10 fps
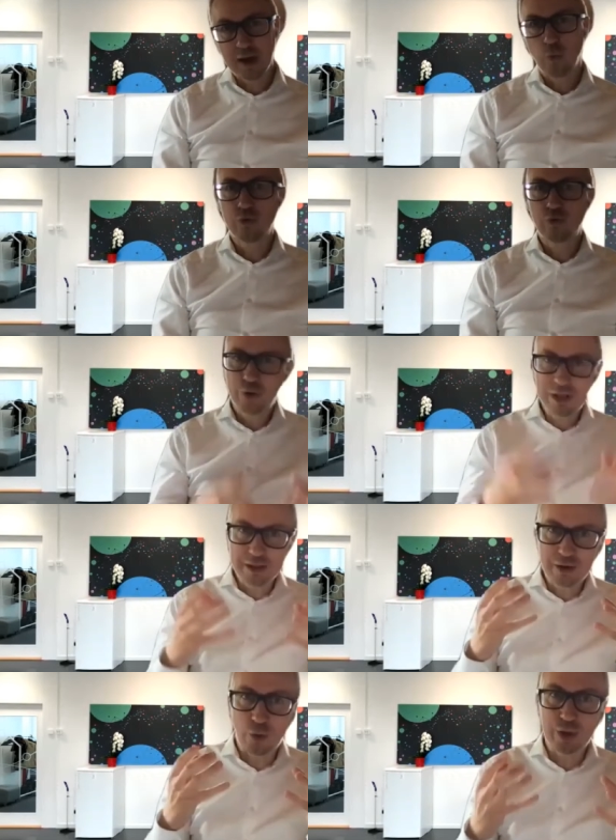what's
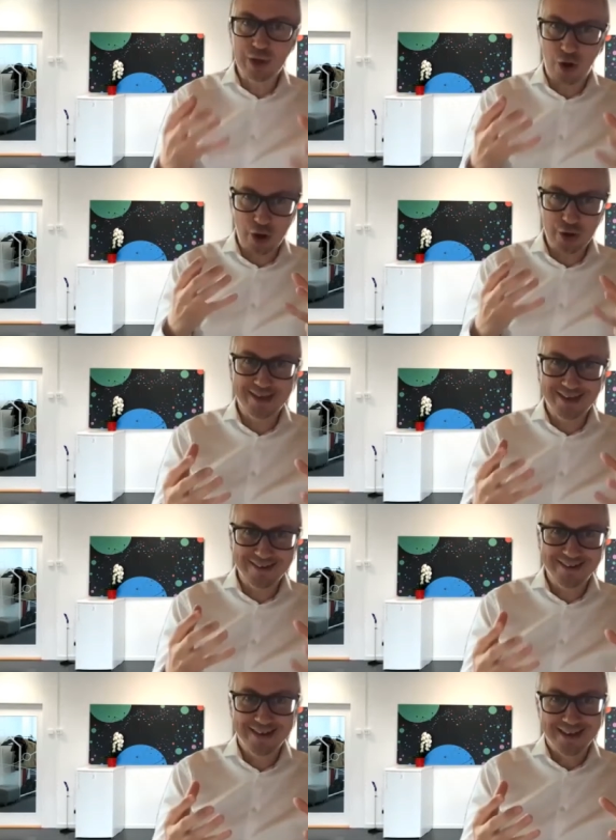really going on
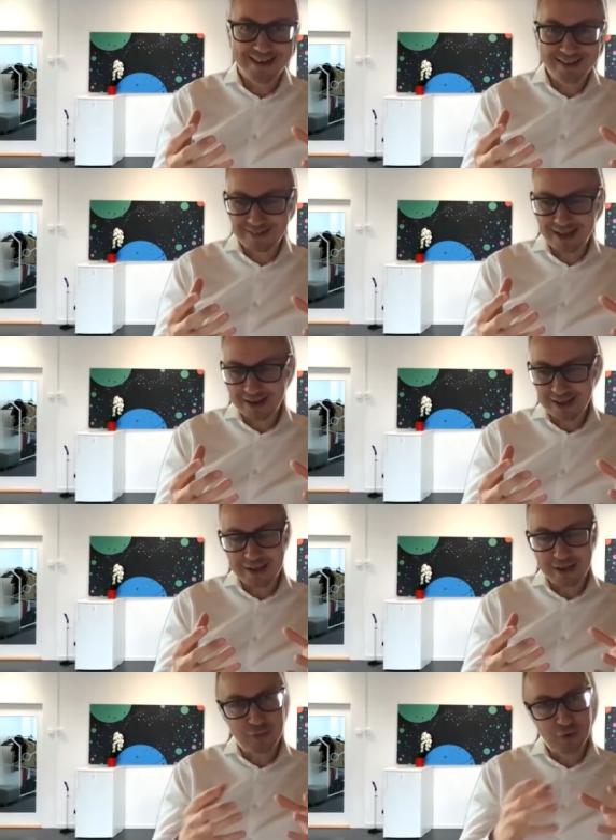here is that
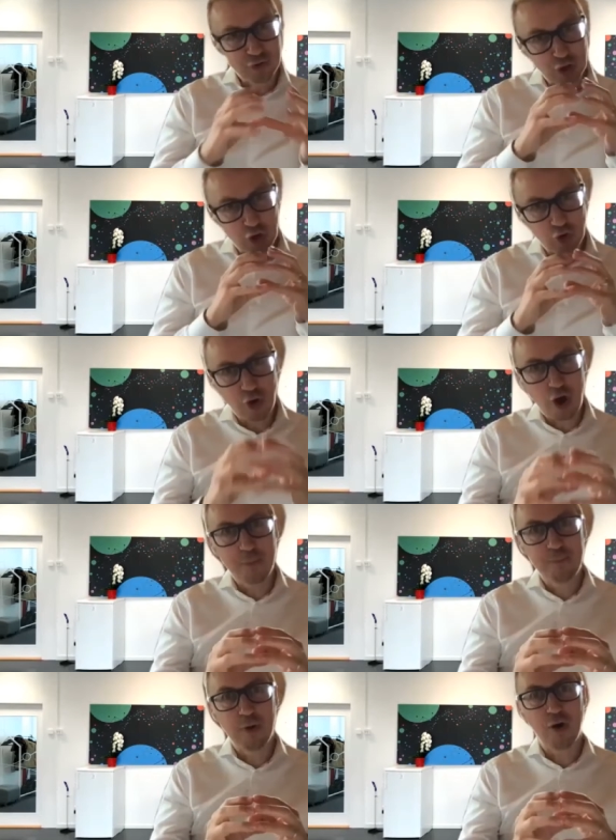there's a
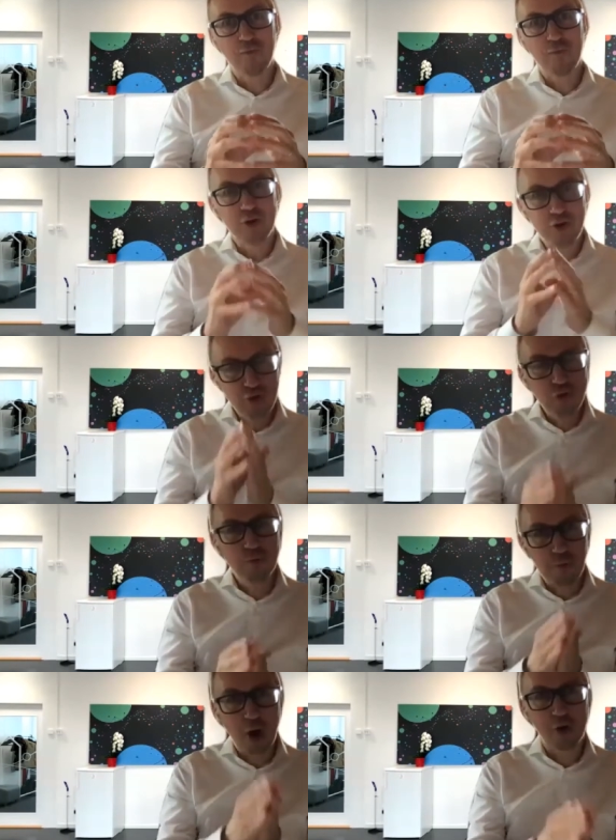crop of new
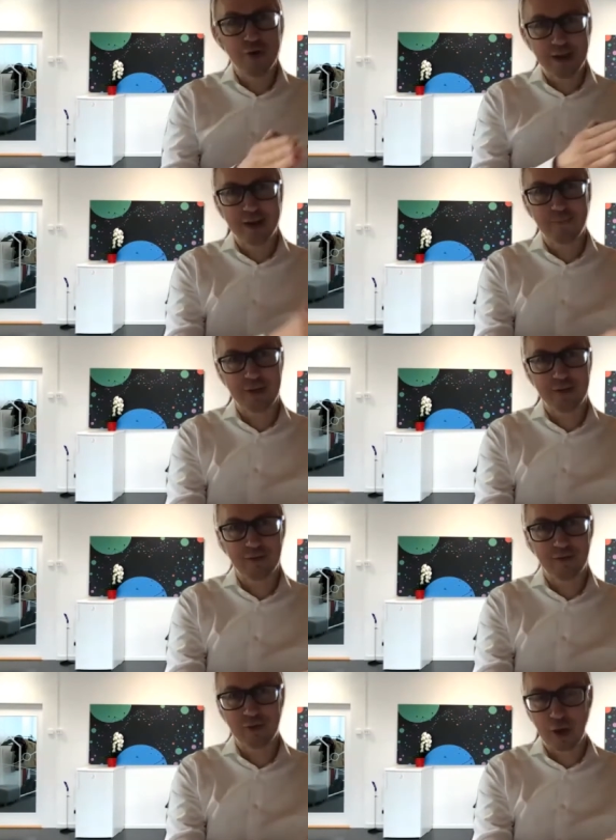modern
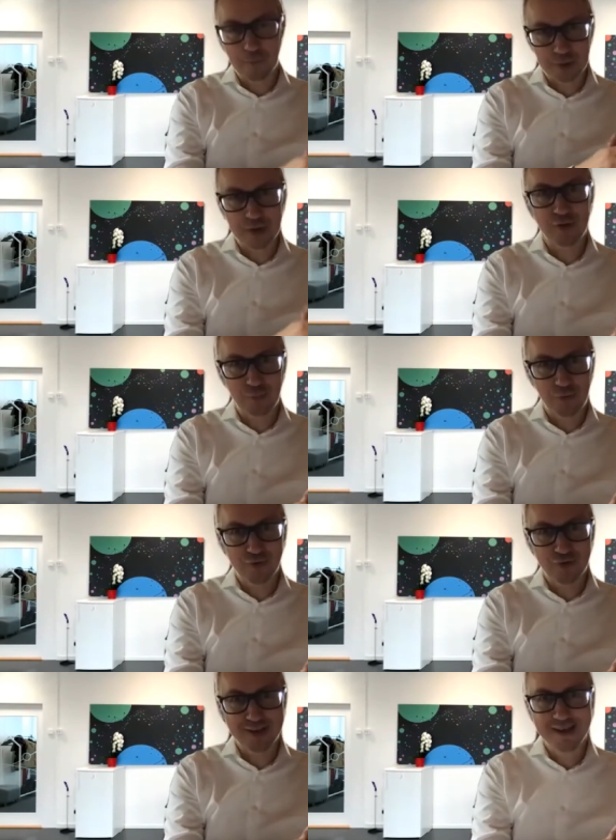databases companies
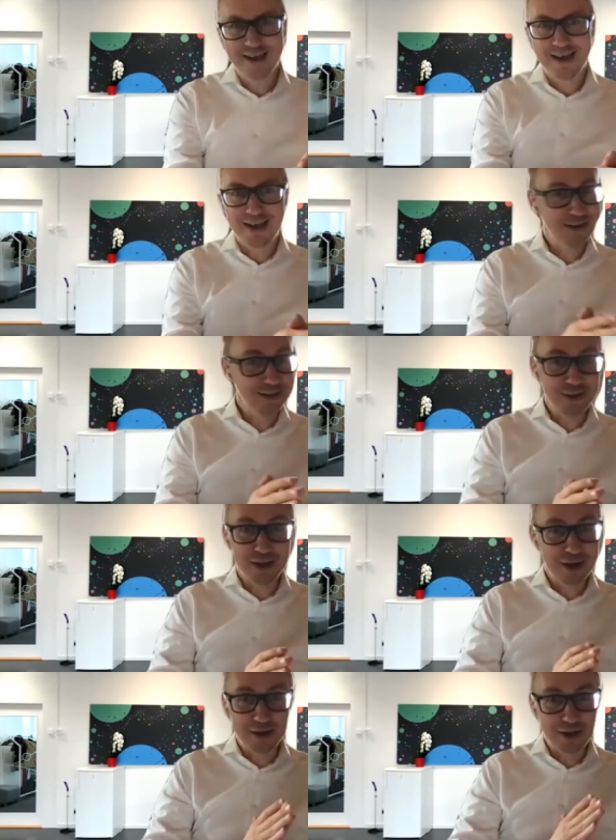emerging, and
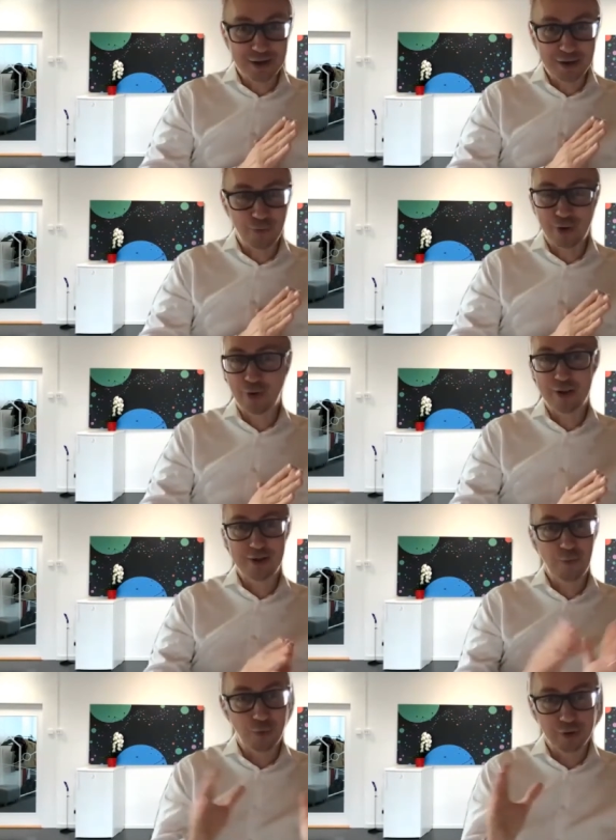in
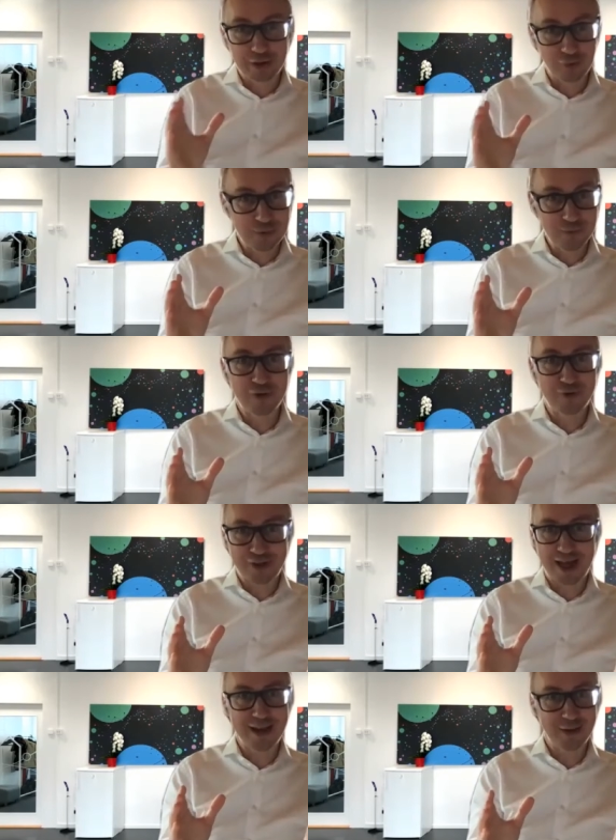a world that has been very
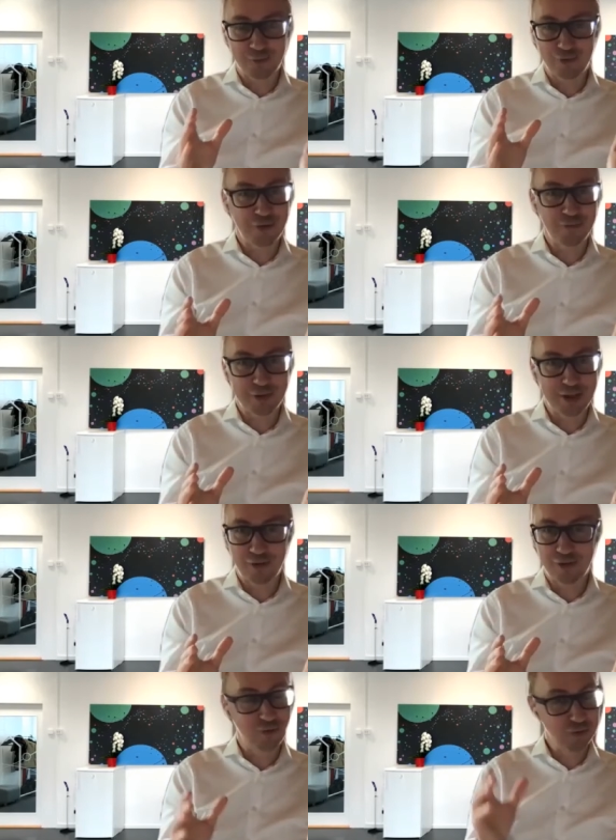static for several
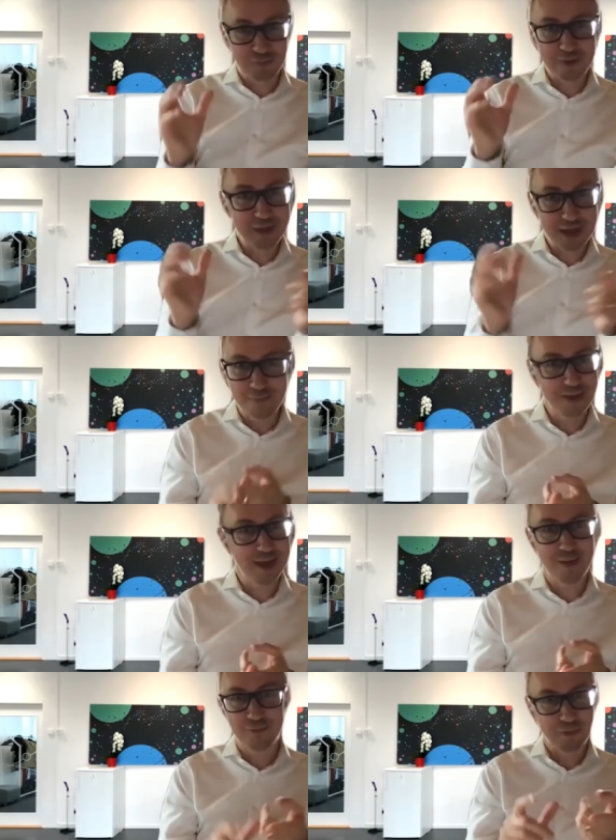years, it's just been the
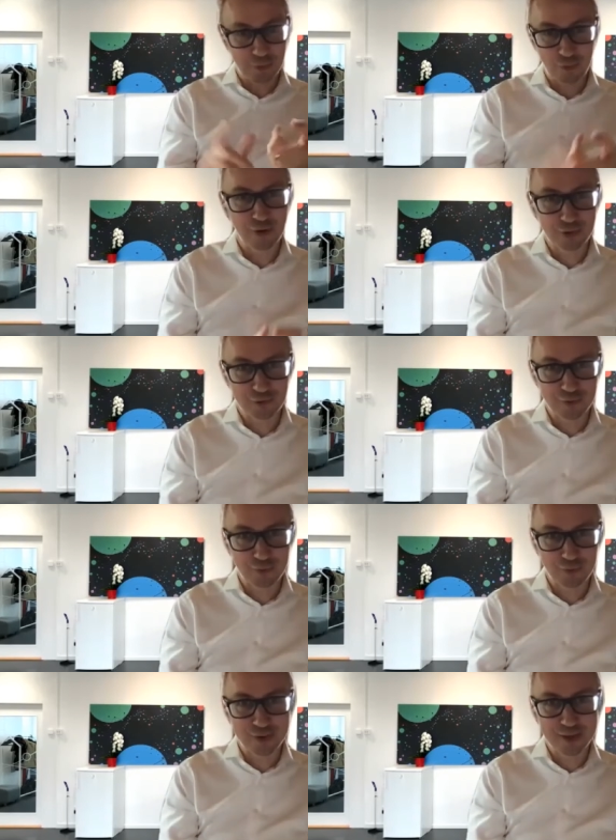IBMs and the Oracles of the
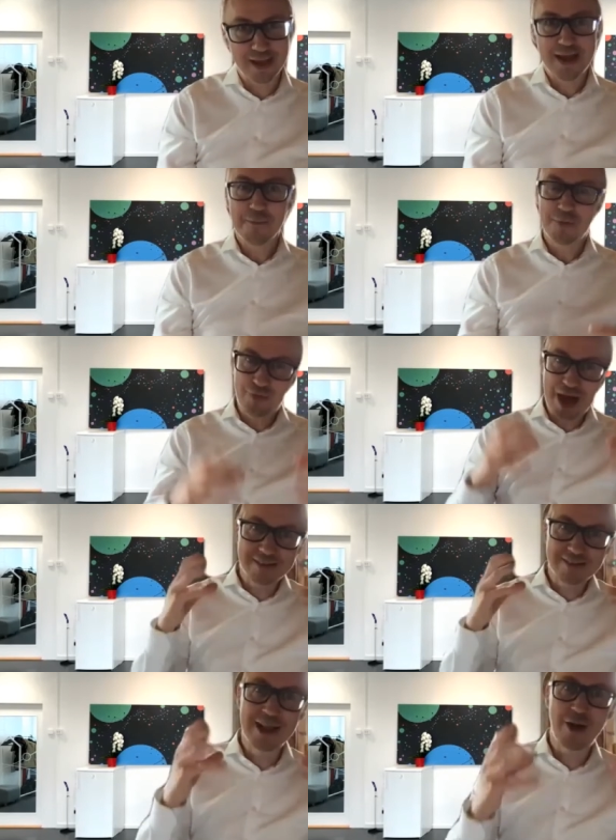world. But
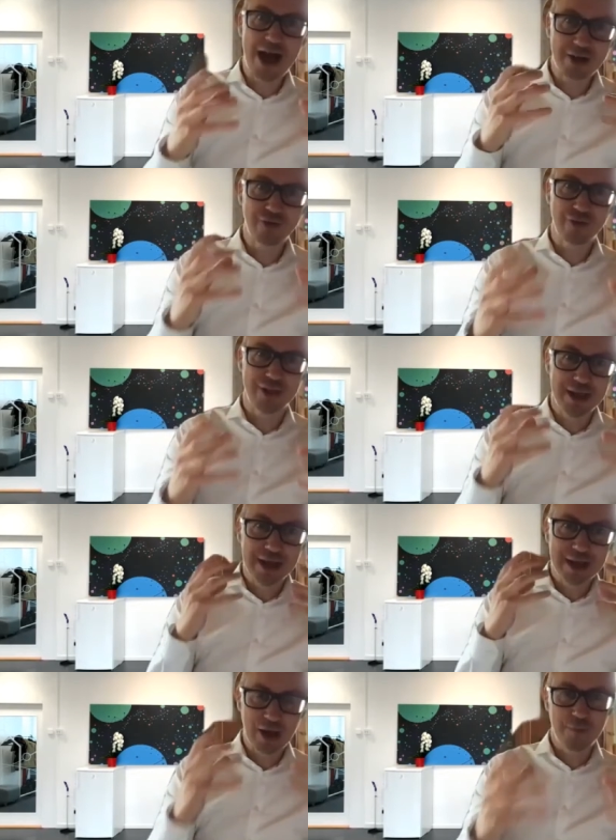that's now actually
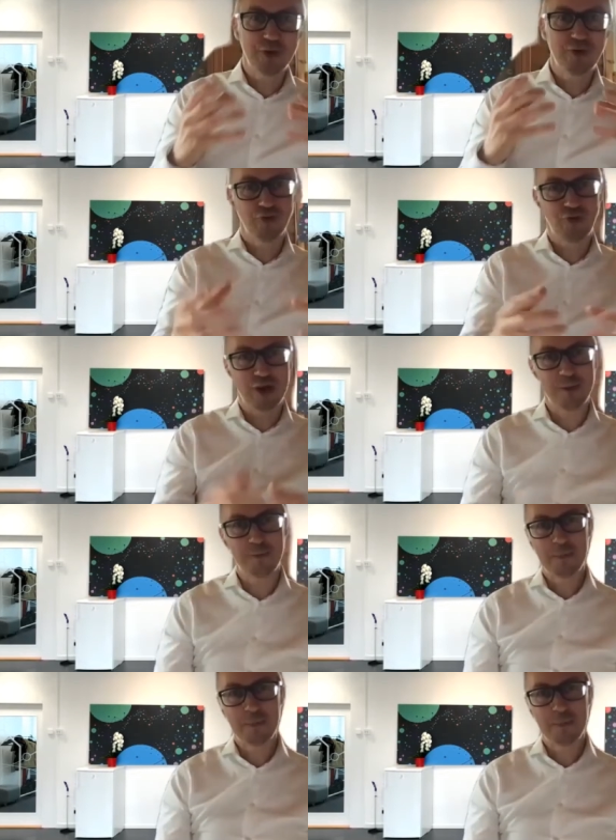coming to shape,